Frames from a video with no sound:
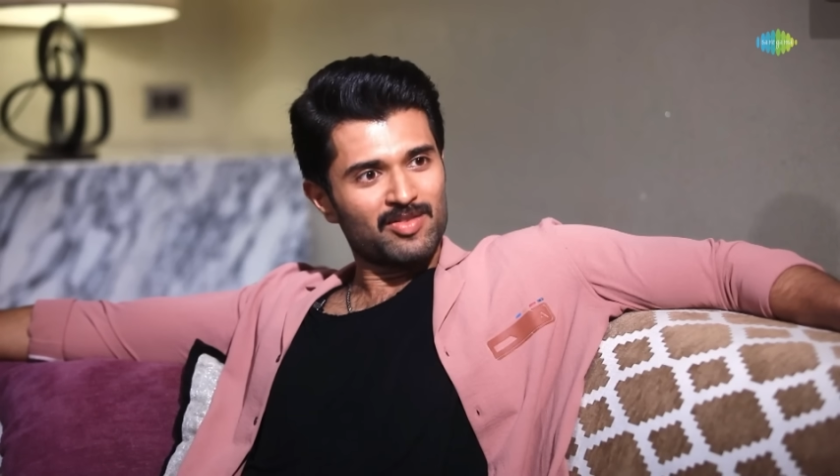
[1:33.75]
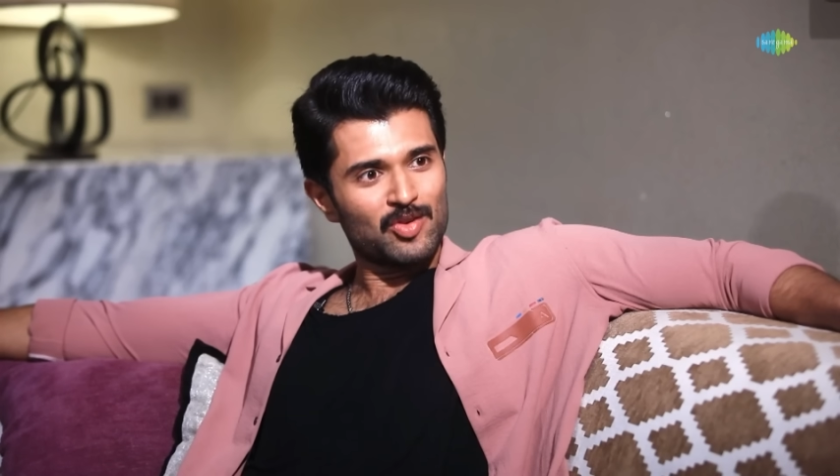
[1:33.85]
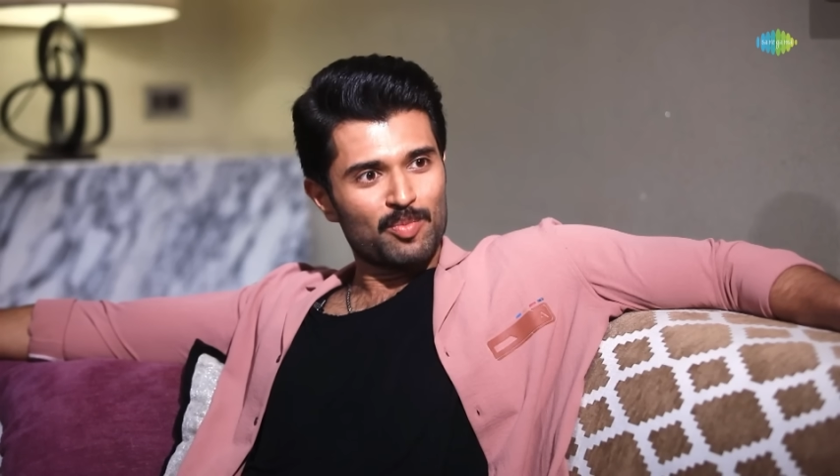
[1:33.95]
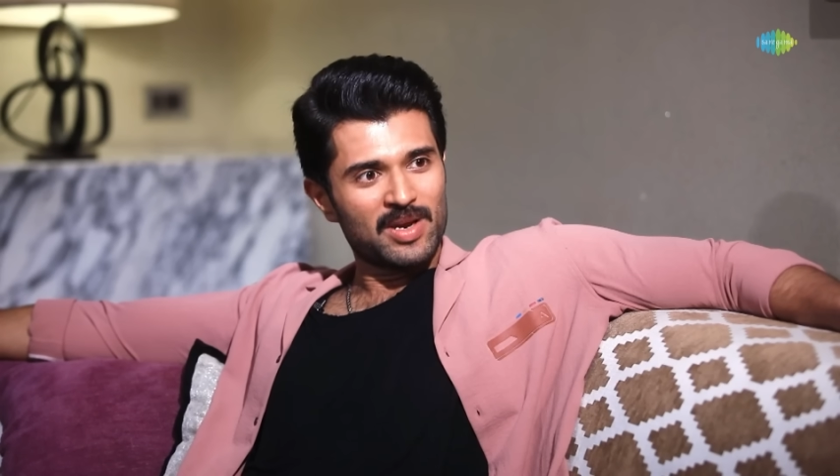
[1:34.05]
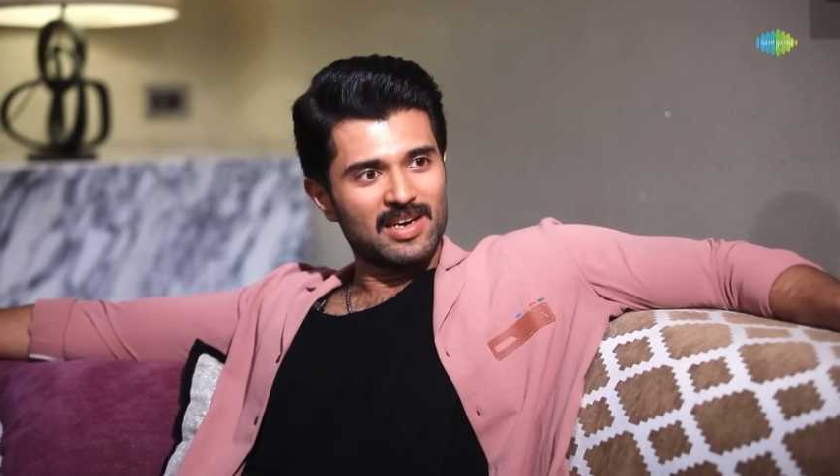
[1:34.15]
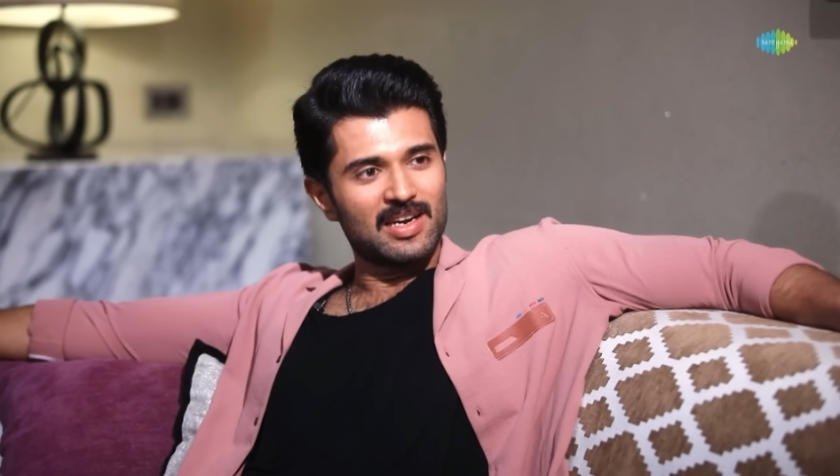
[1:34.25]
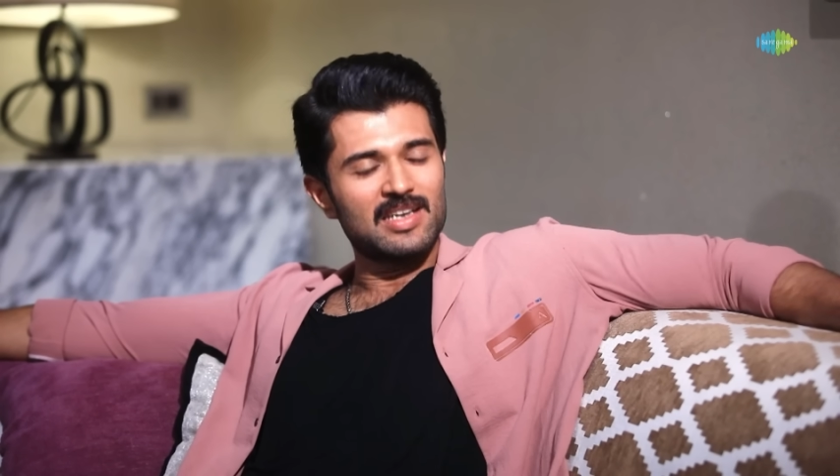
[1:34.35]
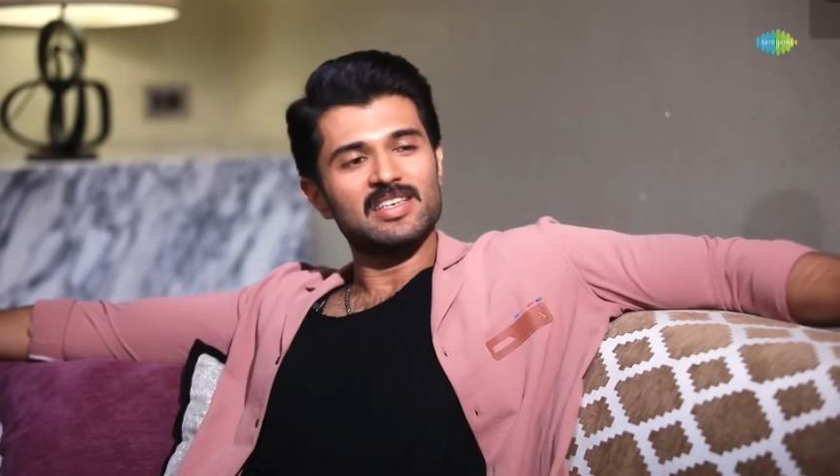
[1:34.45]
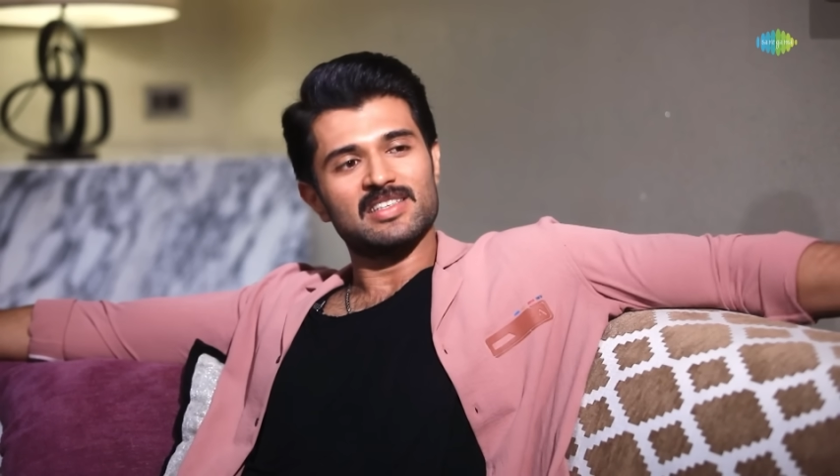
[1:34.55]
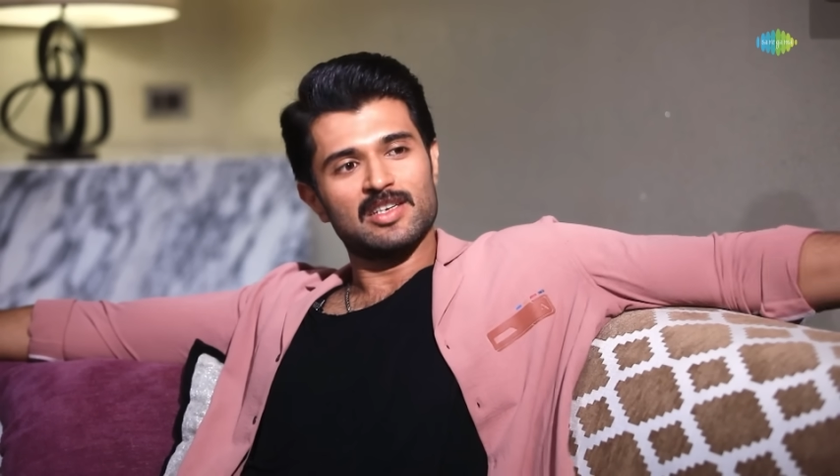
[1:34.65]
so many
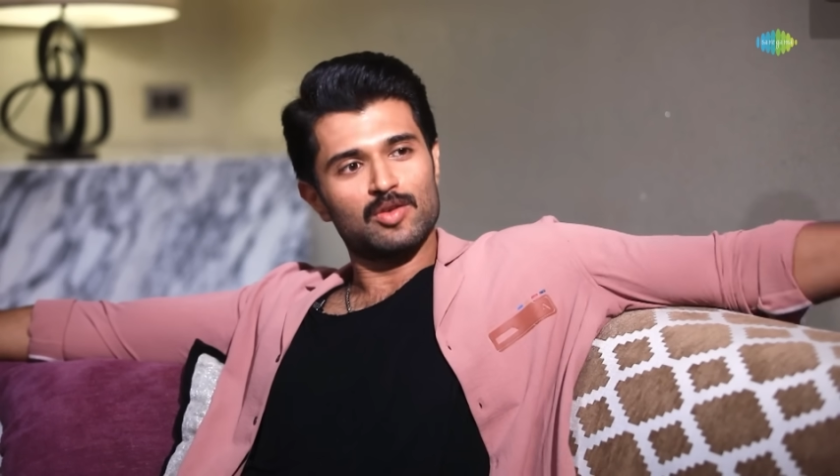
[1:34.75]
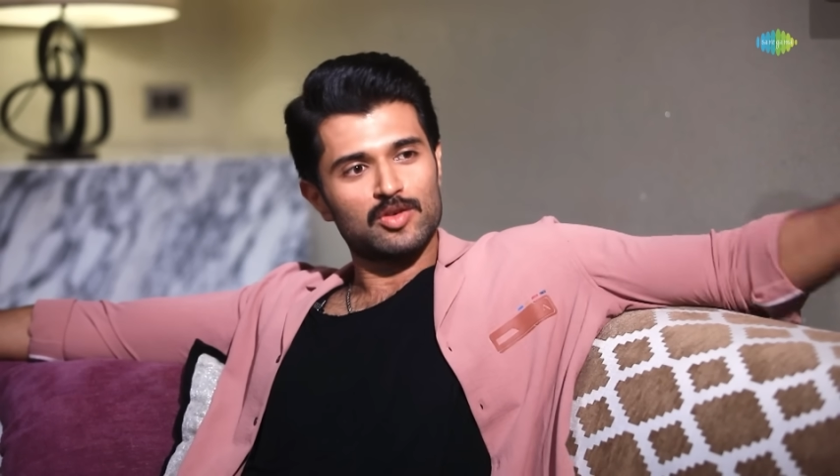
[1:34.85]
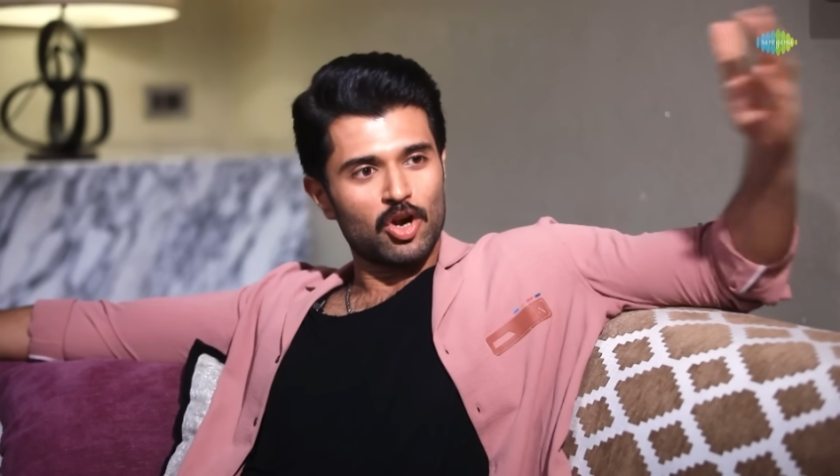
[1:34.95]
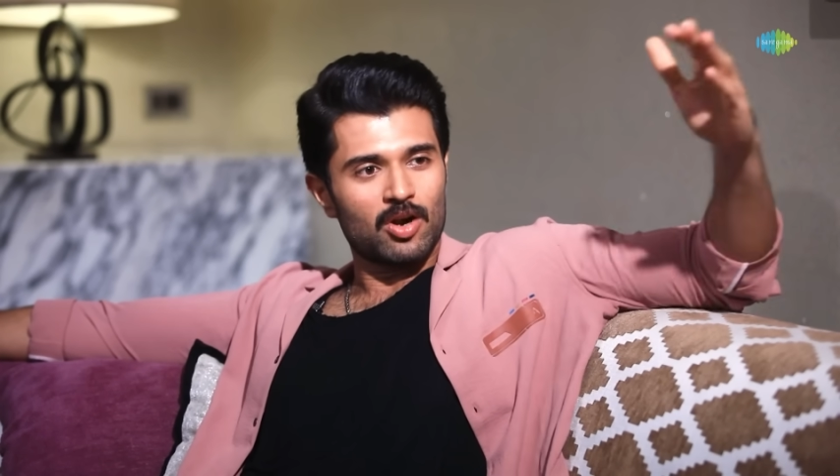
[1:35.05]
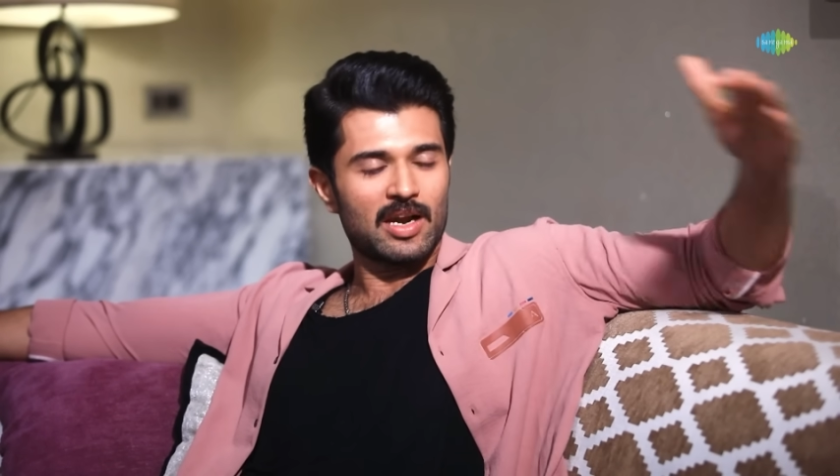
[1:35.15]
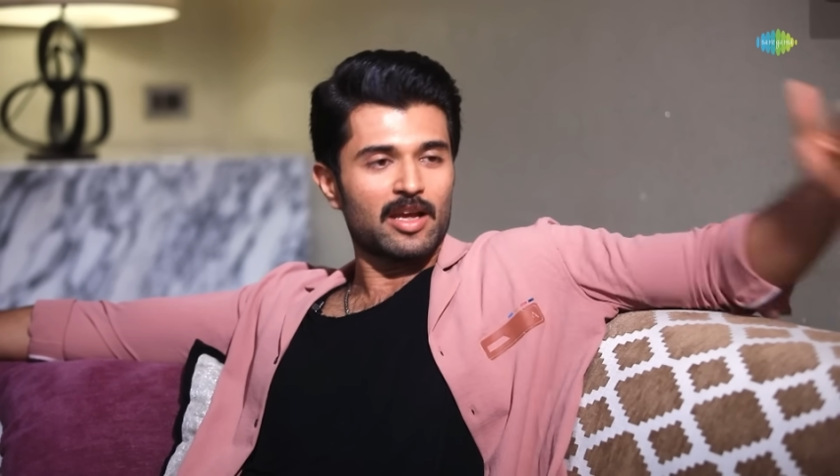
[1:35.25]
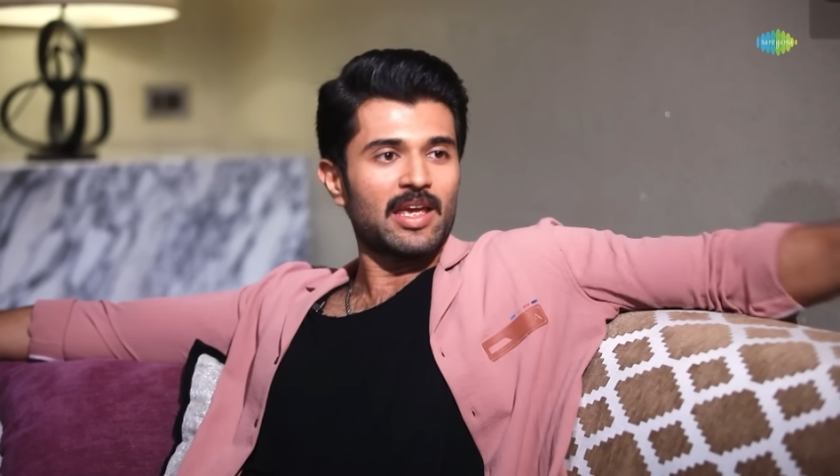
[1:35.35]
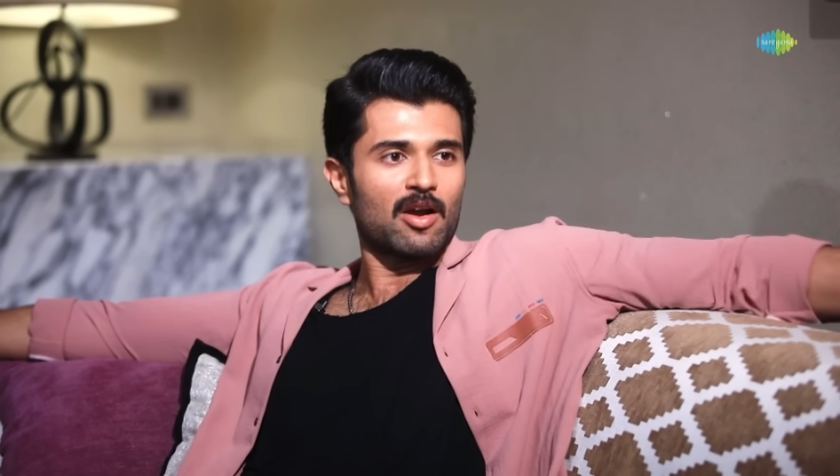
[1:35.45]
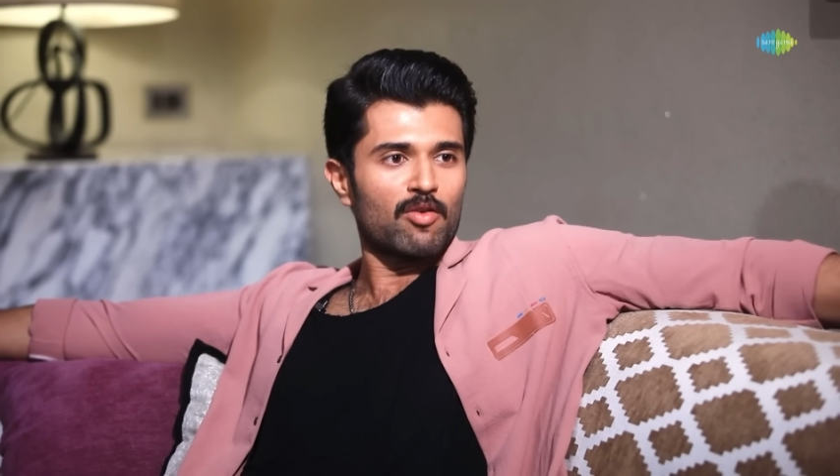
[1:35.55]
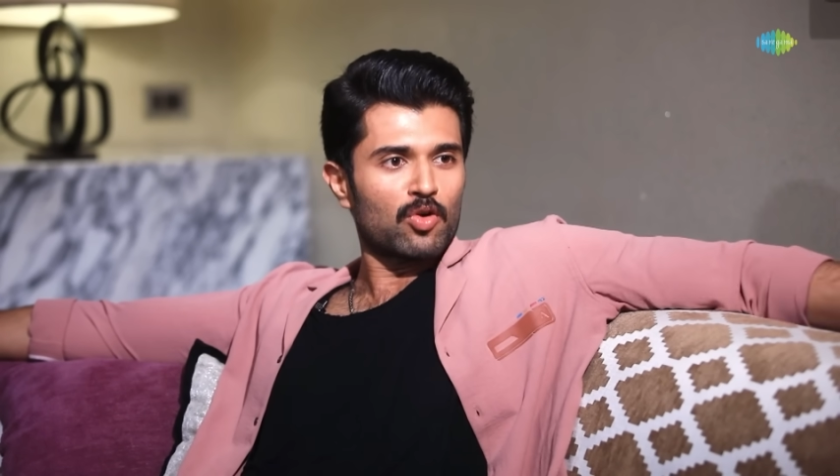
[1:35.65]
releases. These were short, like
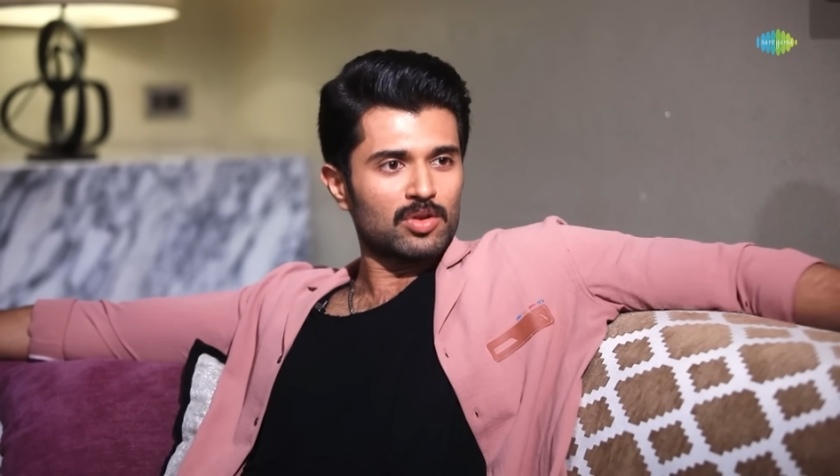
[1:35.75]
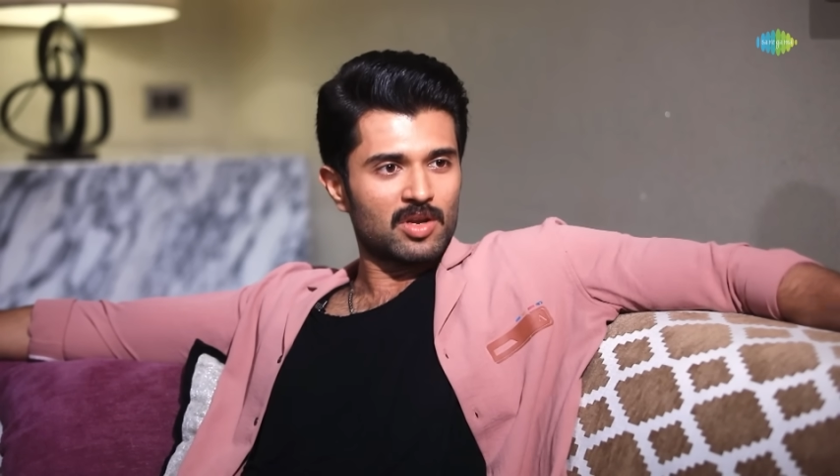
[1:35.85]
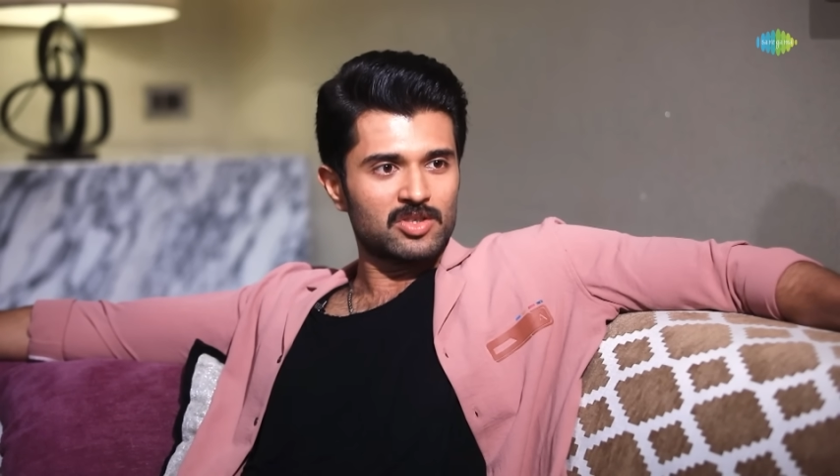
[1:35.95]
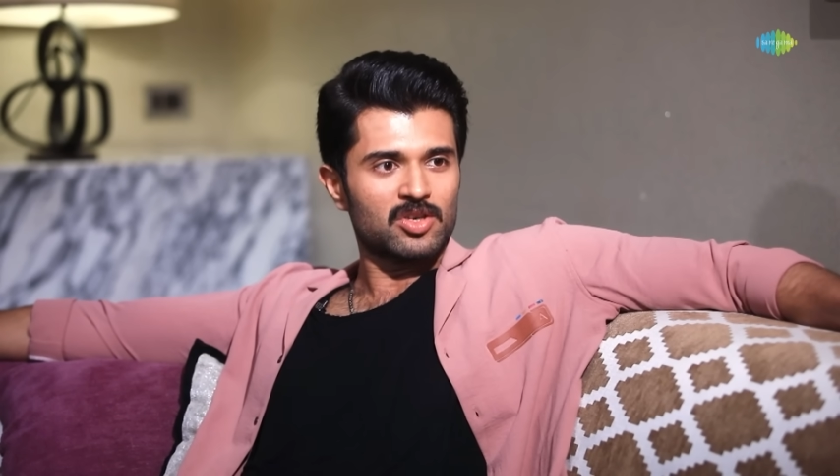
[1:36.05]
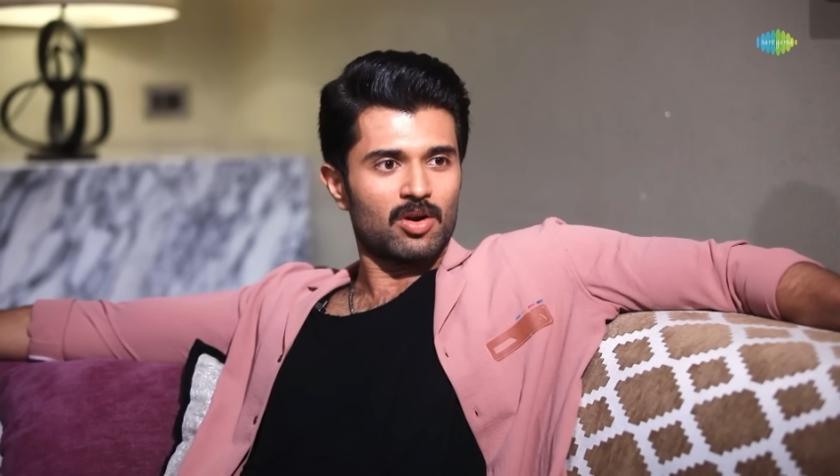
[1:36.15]
King of Kotha was short.